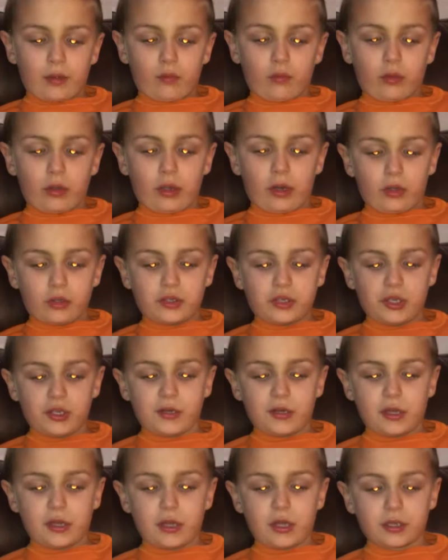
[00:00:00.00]
what else, you
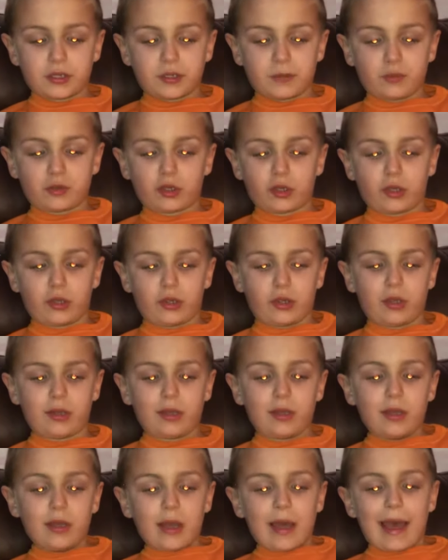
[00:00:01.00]
guys?
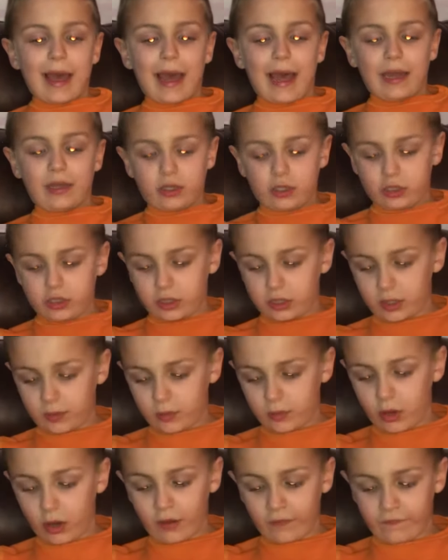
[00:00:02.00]
The hat doesn't come
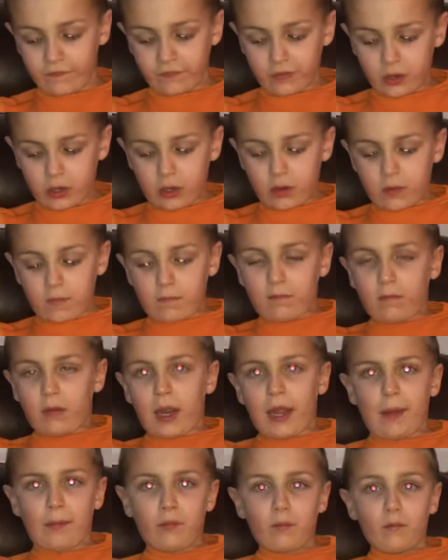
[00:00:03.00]
off.
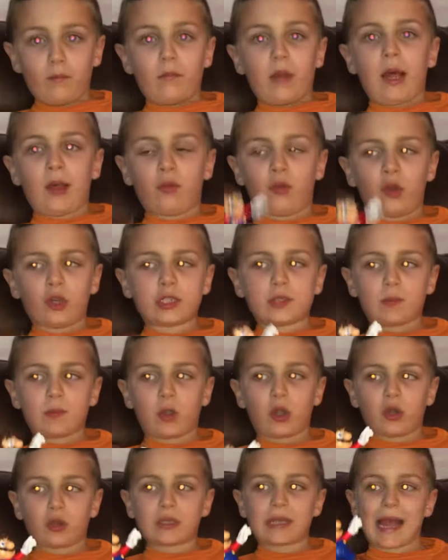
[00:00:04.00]
I lost
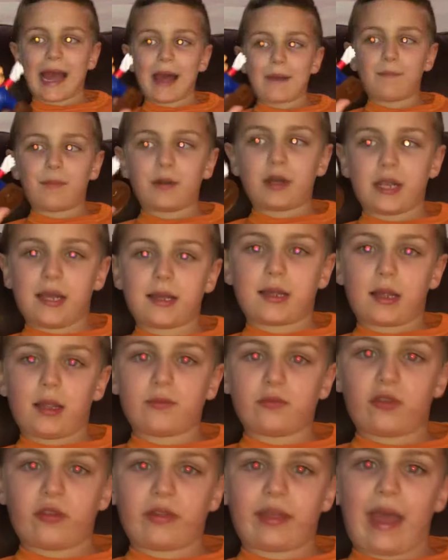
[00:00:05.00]
Mario's hat, but he
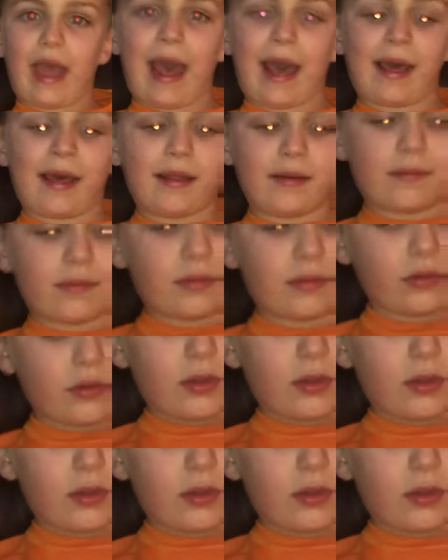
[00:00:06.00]
comes with a hat.